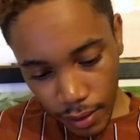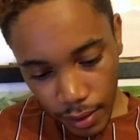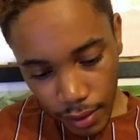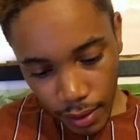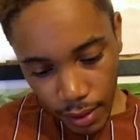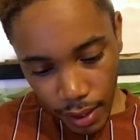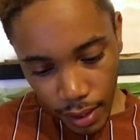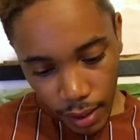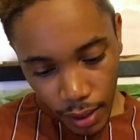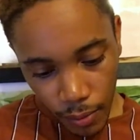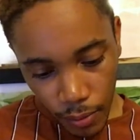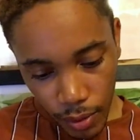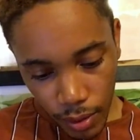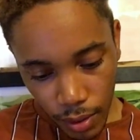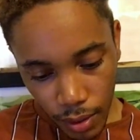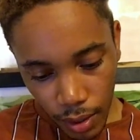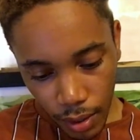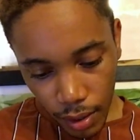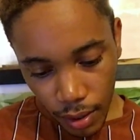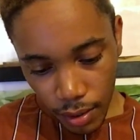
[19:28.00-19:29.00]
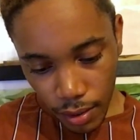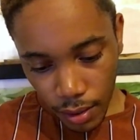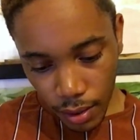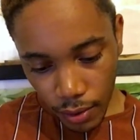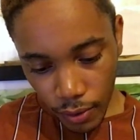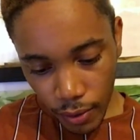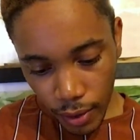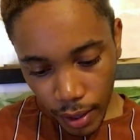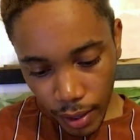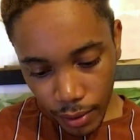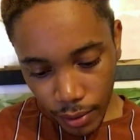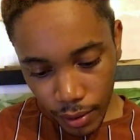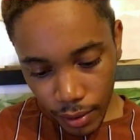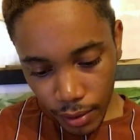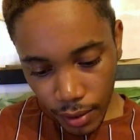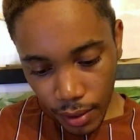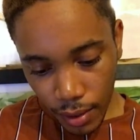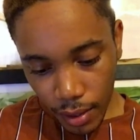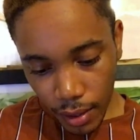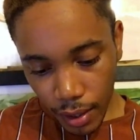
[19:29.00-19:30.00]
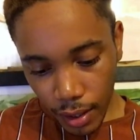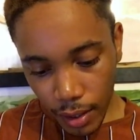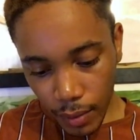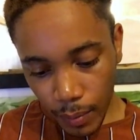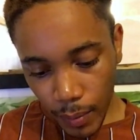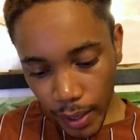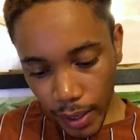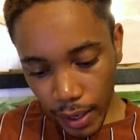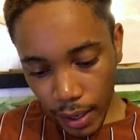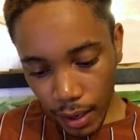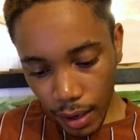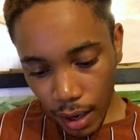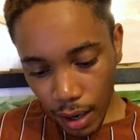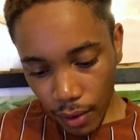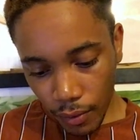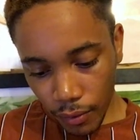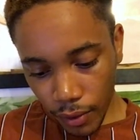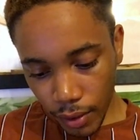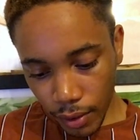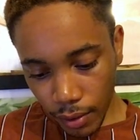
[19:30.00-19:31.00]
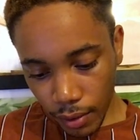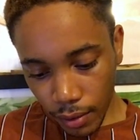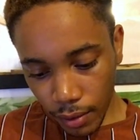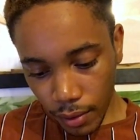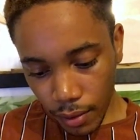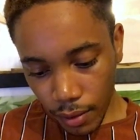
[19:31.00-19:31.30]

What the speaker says: Then he was gone into the crowd, his belly laughing